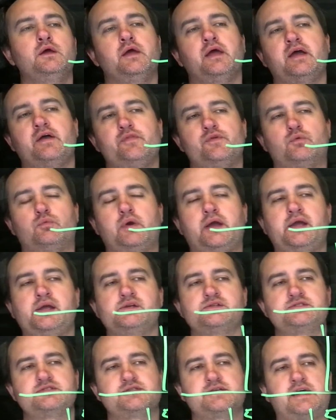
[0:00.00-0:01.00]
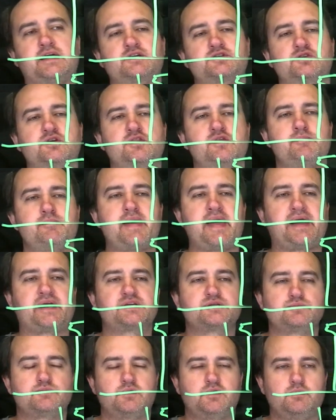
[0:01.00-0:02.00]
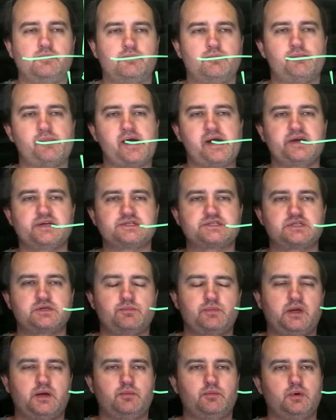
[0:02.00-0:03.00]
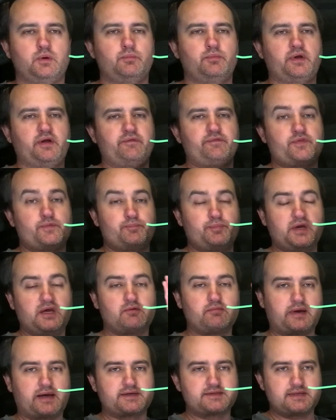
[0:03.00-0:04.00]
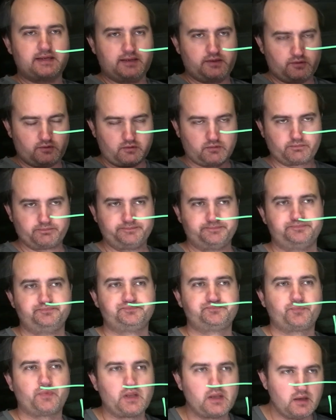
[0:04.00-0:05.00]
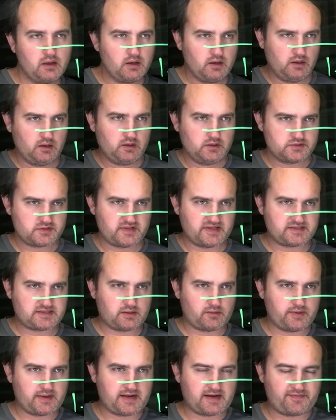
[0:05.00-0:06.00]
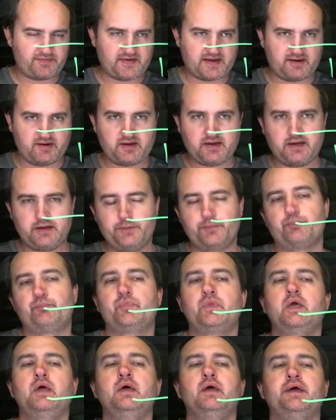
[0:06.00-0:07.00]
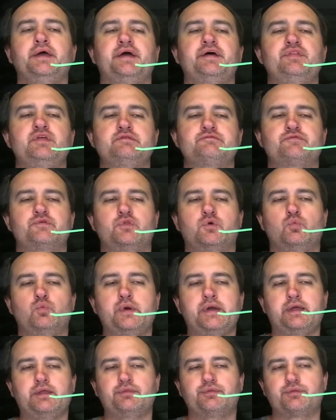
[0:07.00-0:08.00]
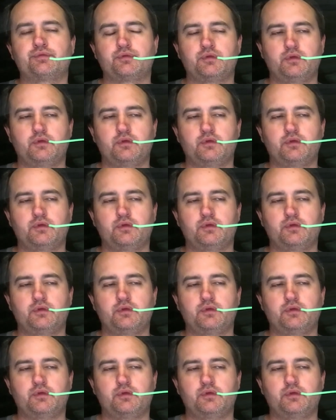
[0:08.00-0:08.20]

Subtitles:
and the range is actually the maximum minus the minimum of the big rectangle. So that's how we got that height. And then for the width,